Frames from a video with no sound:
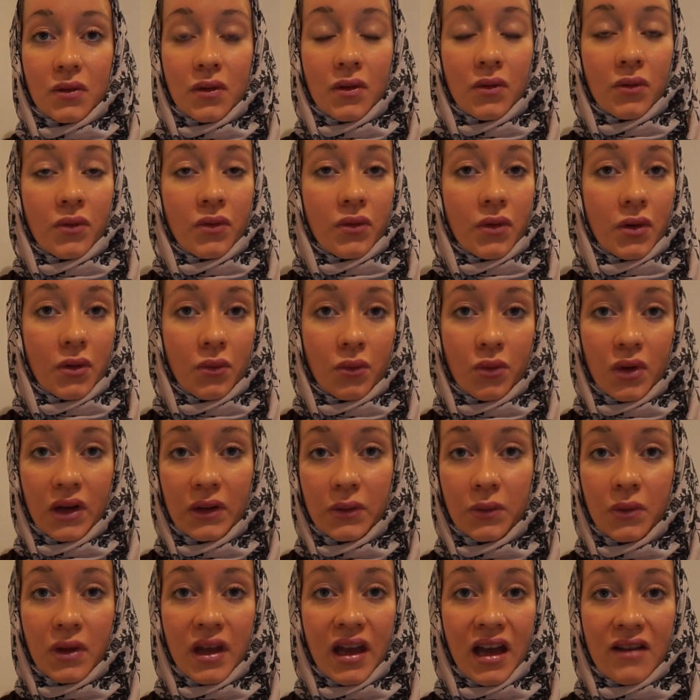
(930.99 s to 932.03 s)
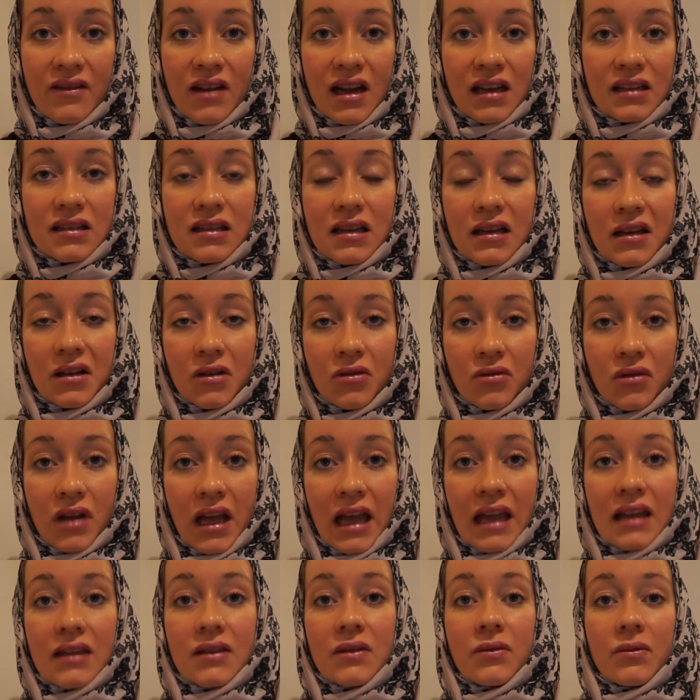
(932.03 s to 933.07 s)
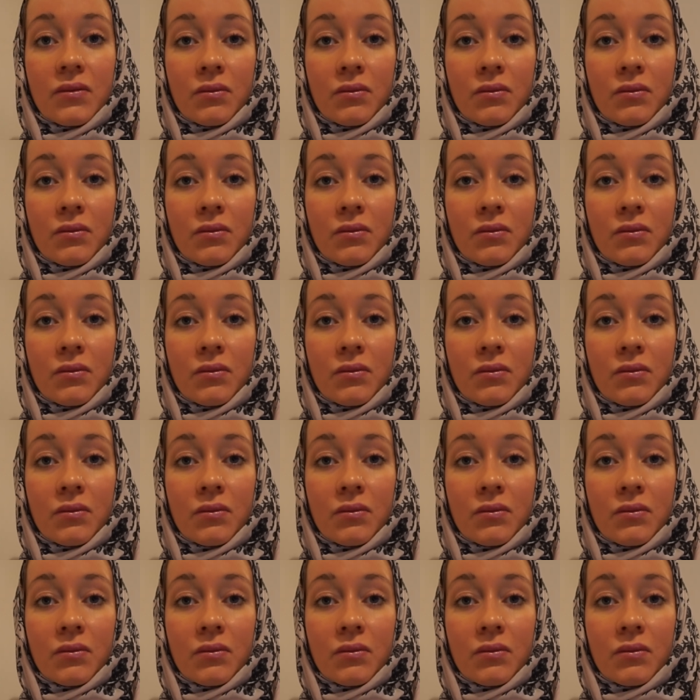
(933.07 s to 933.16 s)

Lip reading: of what we have actually created